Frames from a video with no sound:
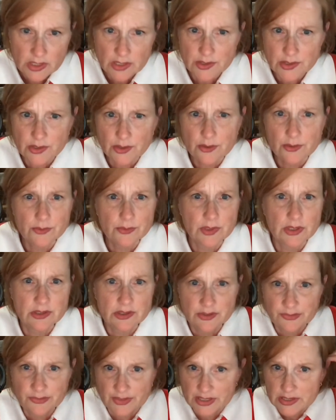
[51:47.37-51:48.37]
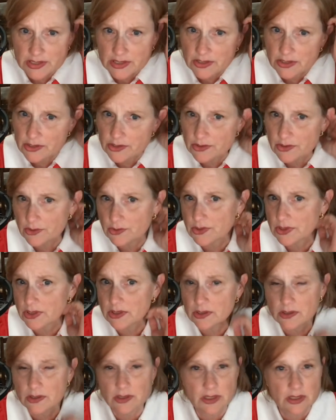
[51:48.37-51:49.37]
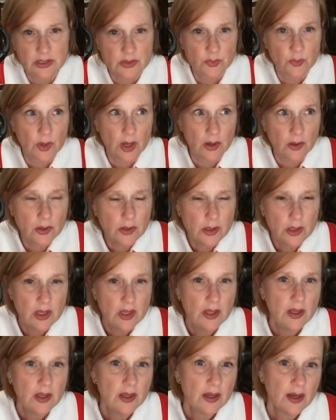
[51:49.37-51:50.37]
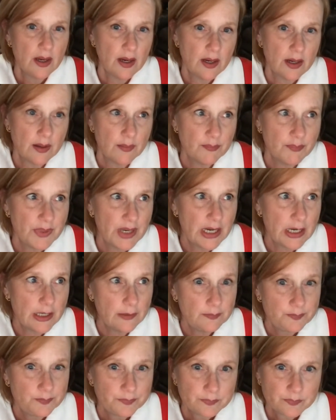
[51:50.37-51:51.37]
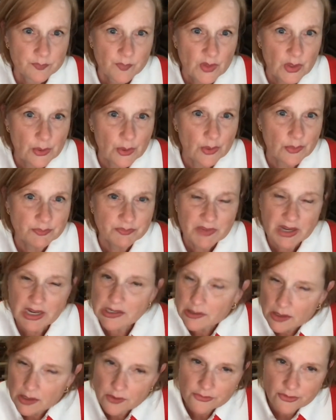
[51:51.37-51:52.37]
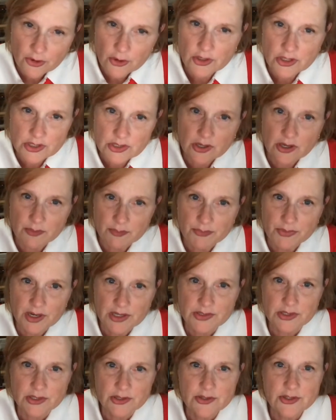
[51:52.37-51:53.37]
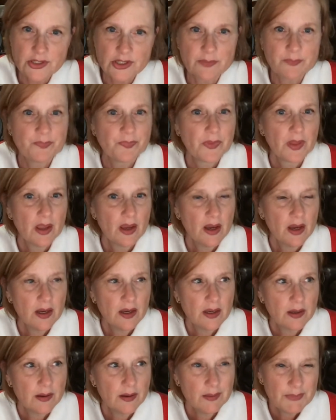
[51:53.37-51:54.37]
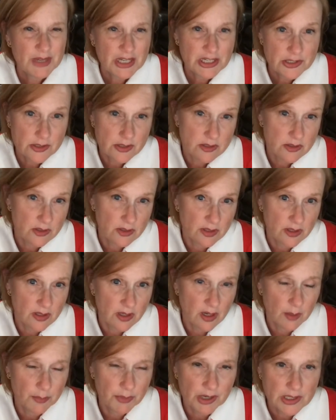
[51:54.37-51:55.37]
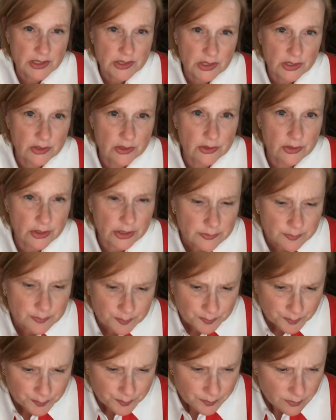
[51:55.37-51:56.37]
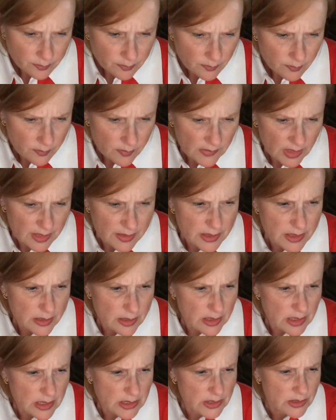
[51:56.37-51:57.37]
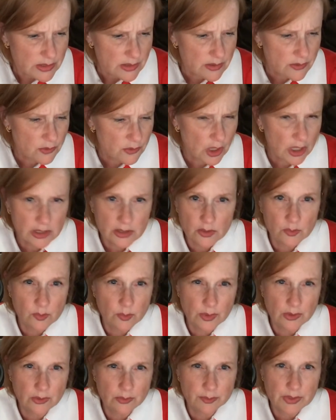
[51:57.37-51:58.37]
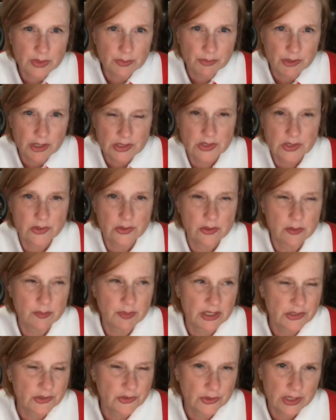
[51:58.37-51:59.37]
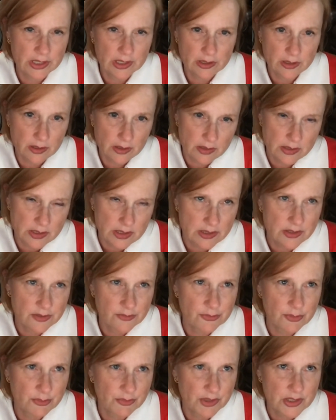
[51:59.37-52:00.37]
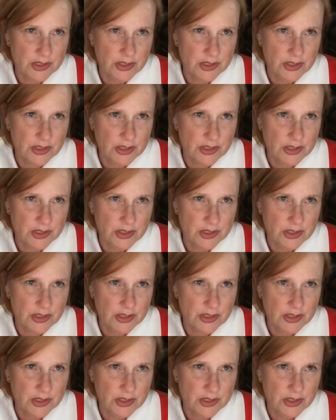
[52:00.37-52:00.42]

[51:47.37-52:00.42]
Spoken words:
so the defense could use it as well. But, I'll focus on prosecution. Imagine you're a prosecutor, and this trial won't be prosecuted by Trina. It's a different